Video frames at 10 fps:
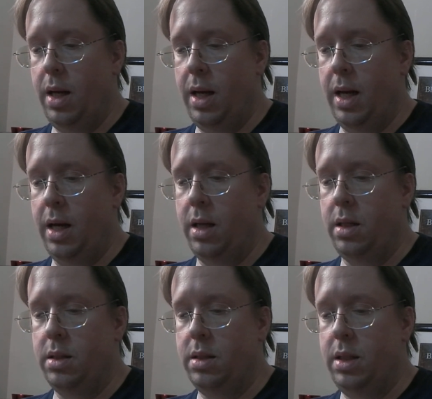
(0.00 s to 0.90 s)

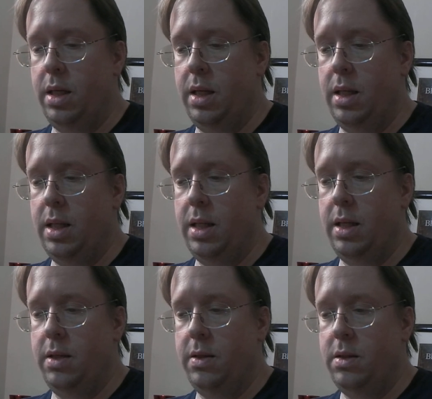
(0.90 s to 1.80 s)
And
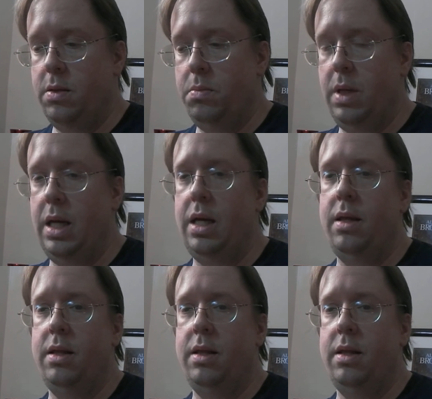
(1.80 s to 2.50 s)
to me,